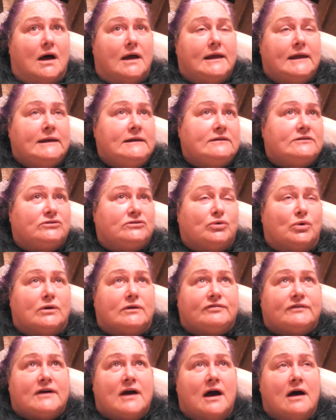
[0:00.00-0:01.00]
any sort
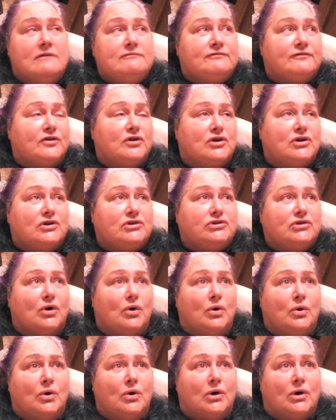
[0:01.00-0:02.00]
of comfort
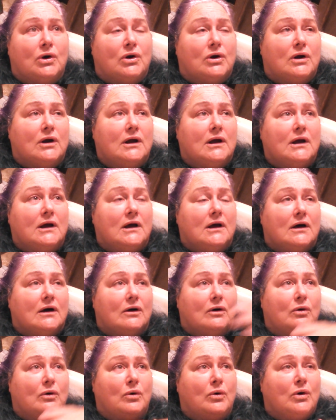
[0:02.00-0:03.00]
or
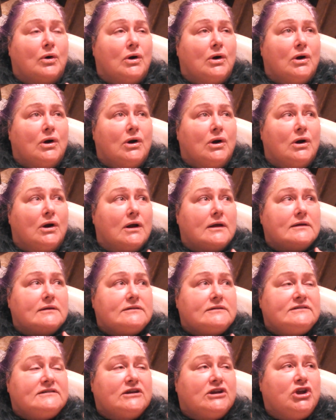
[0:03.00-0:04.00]
or
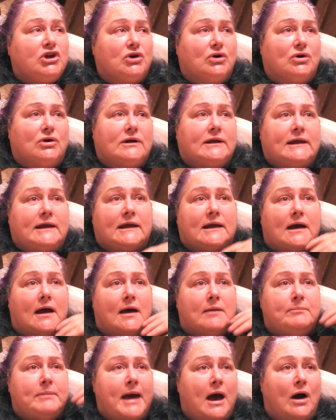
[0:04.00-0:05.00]
security
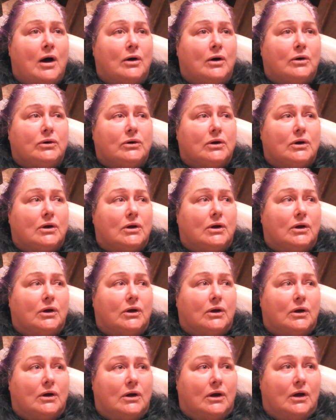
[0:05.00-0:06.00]
about
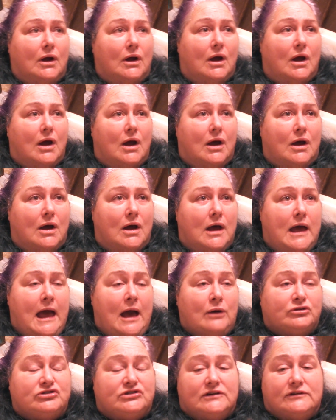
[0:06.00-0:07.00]

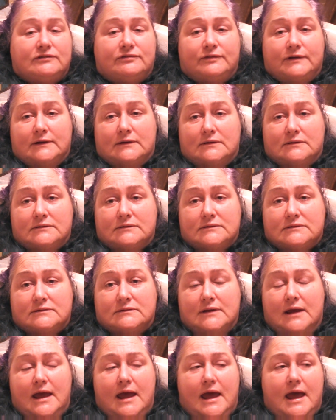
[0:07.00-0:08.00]
how she feels.
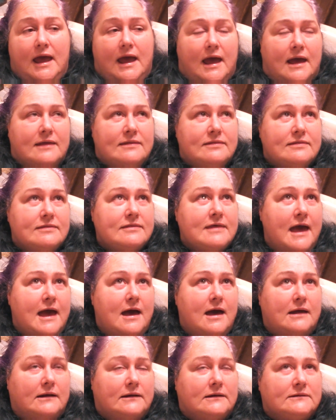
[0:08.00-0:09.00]
And
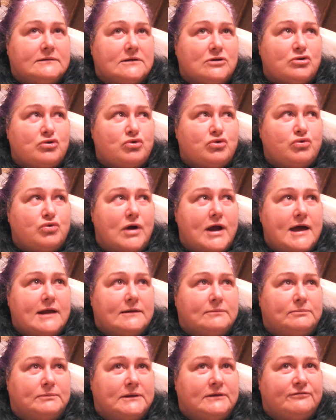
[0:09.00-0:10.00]
that is
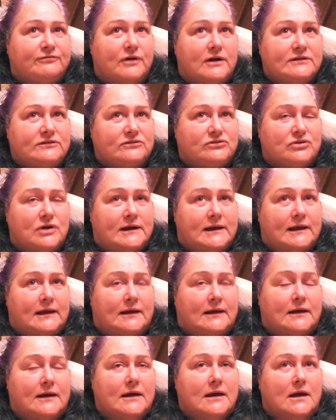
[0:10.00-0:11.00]
incredibly
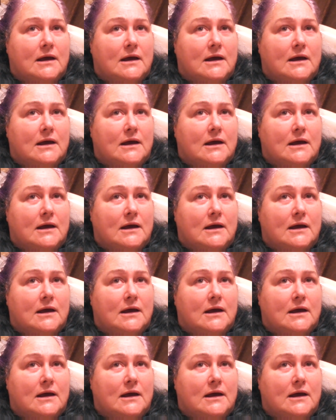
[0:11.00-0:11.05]
frustrating.